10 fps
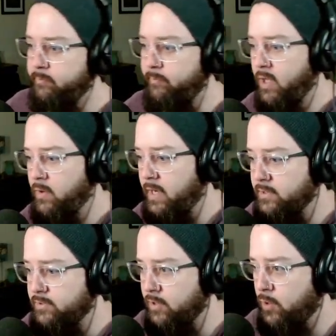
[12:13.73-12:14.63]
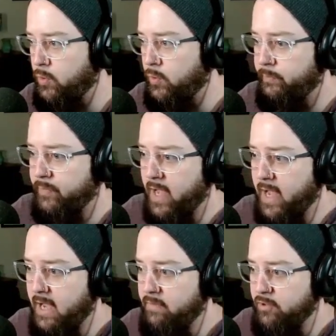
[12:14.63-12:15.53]
Okay, so I
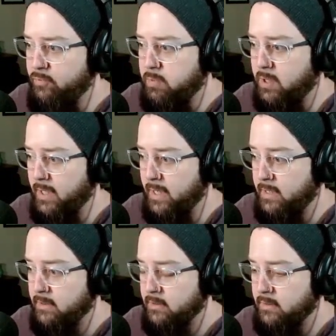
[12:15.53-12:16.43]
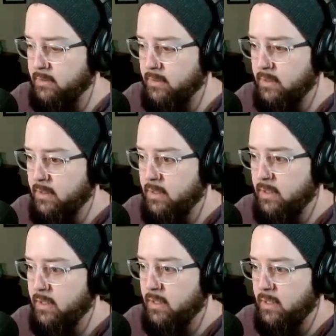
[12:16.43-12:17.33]
have this plate.
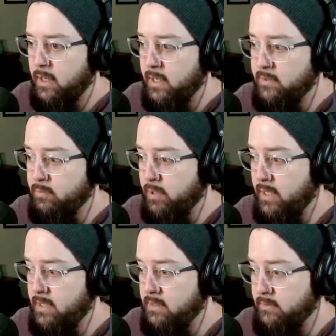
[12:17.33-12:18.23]
It's a plate.